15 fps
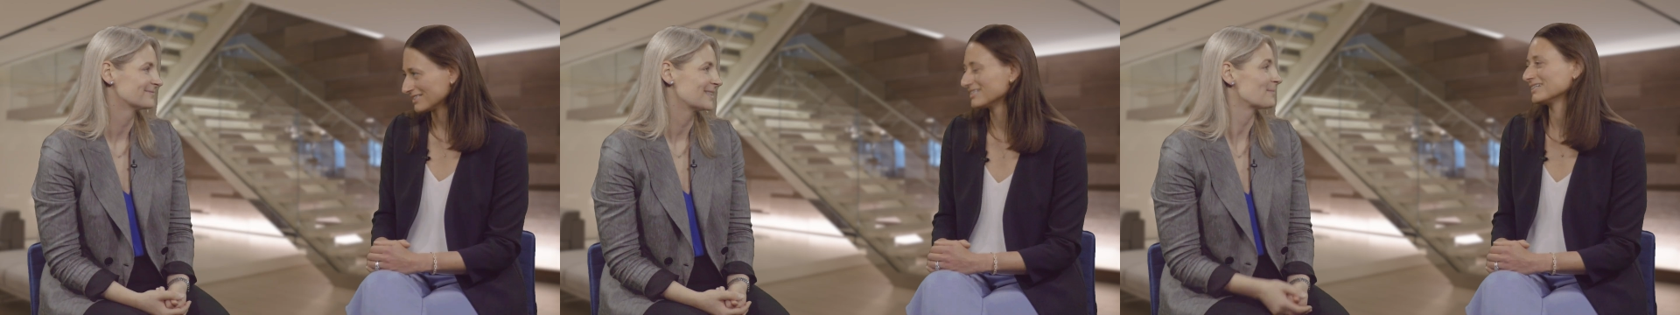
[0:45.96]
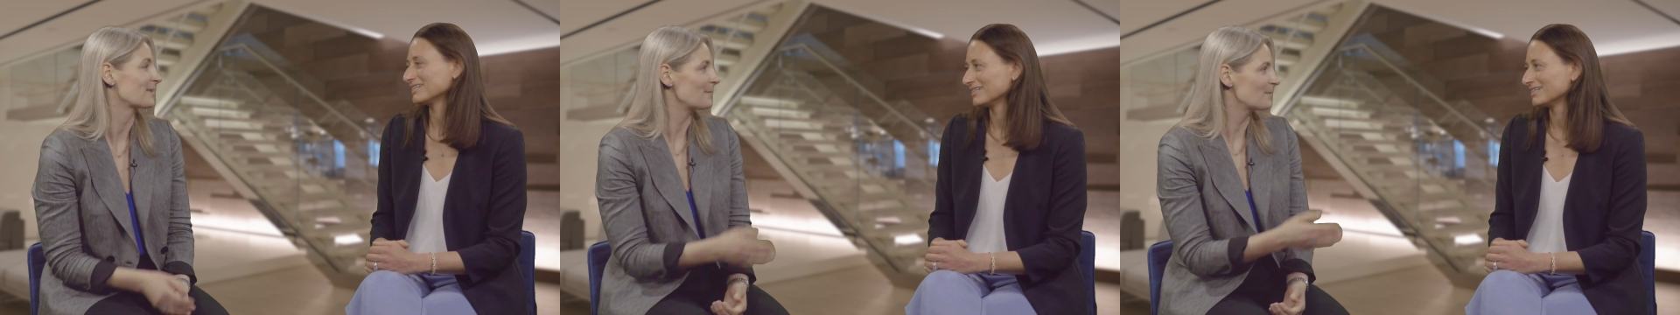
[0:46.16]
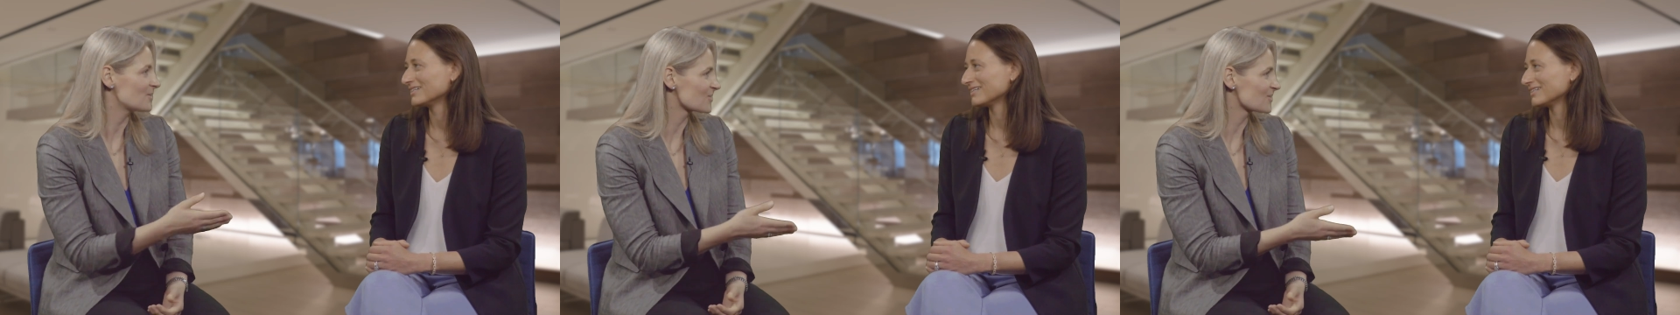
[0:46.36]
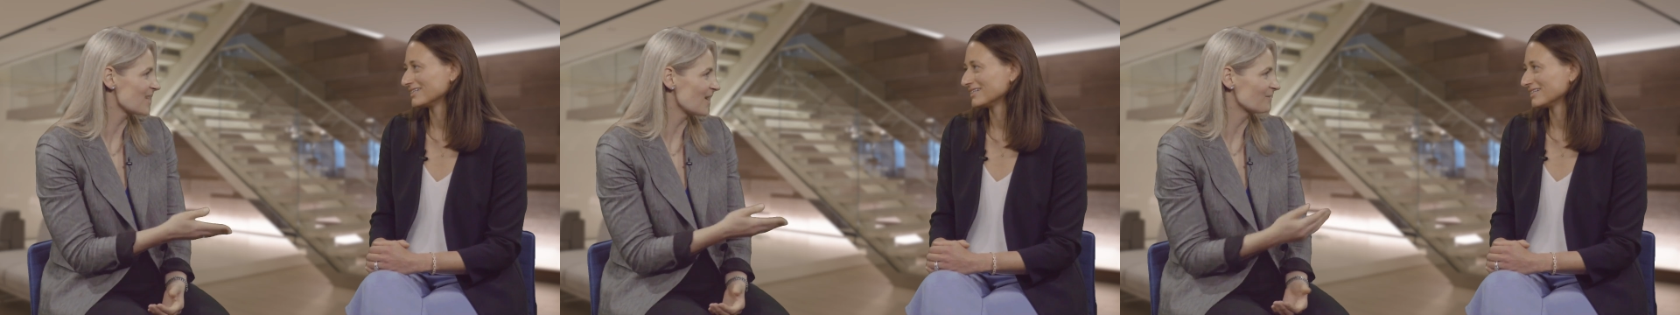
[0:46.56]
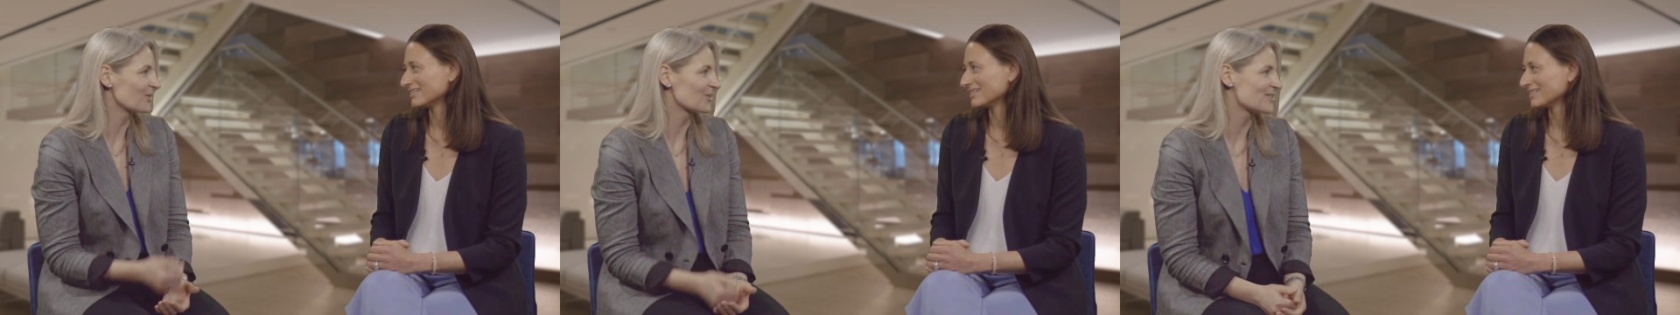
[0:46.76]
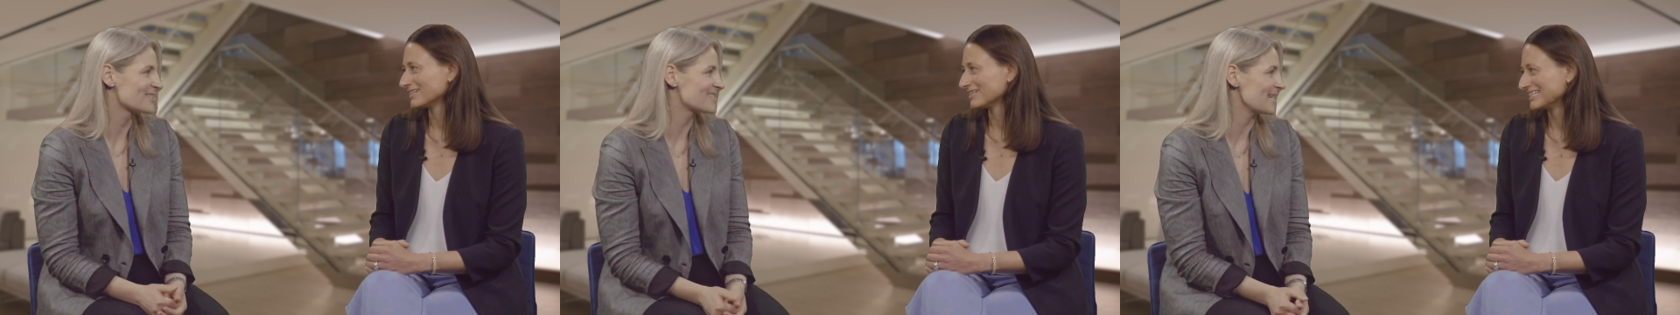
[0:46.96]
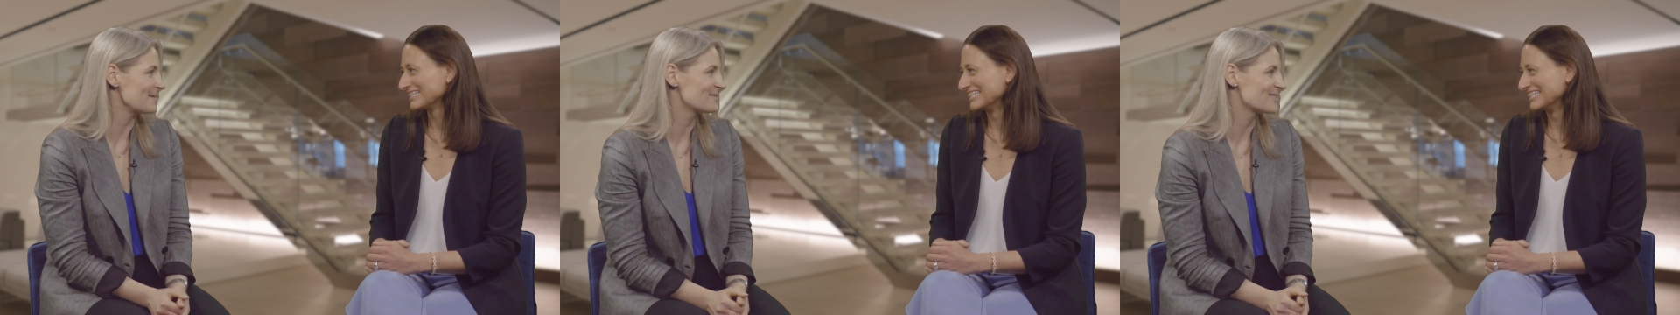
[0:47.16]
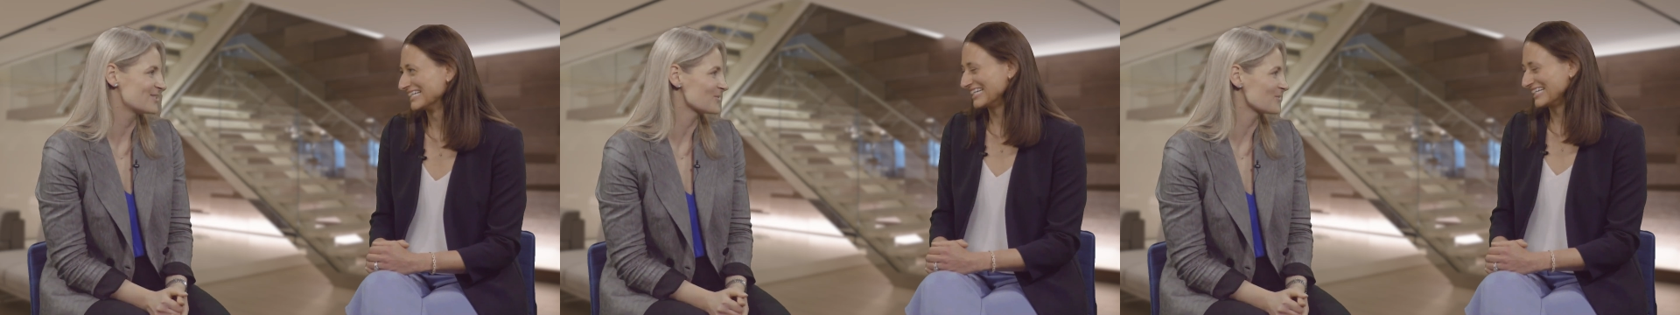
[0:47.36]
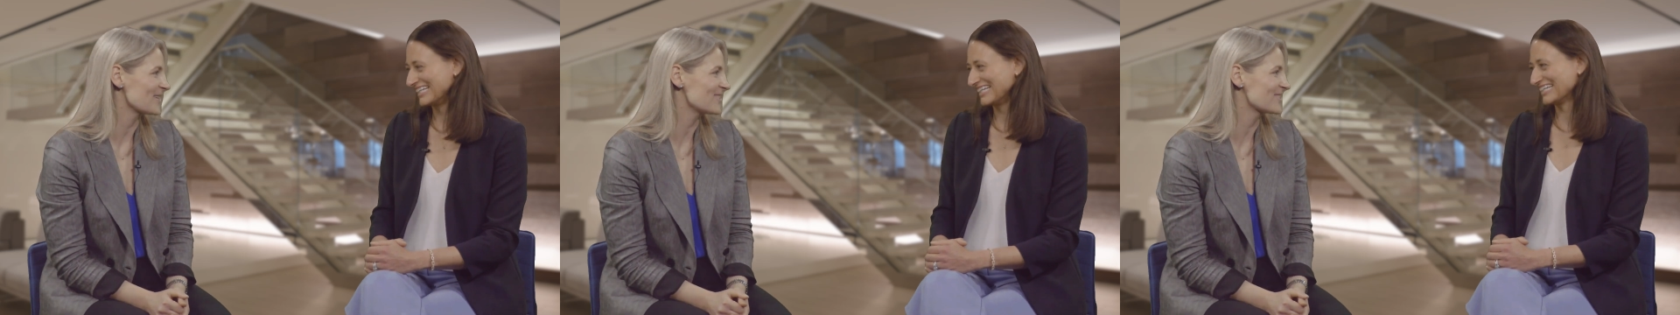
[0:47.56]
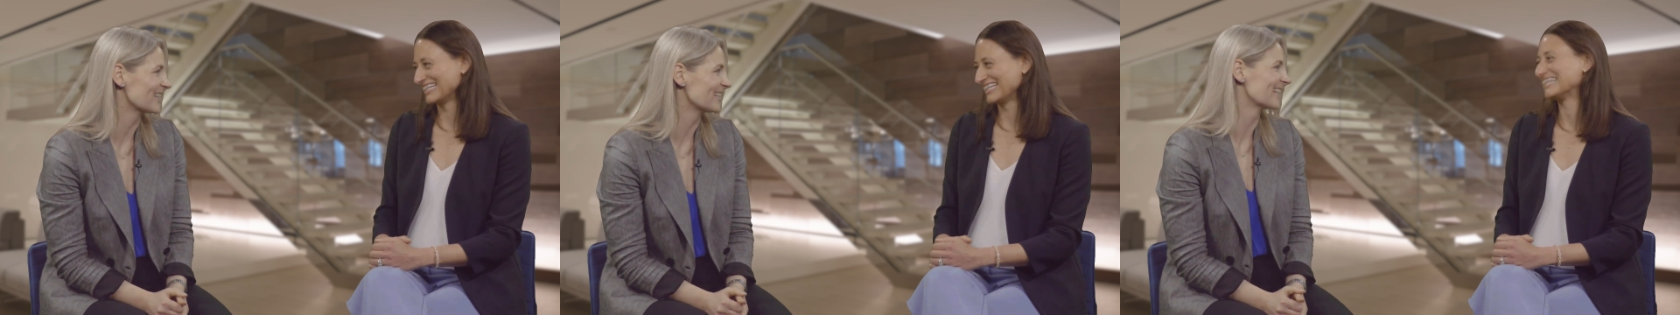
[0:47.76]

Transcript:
Speaker 1: But how about yourself? You're in the same situation.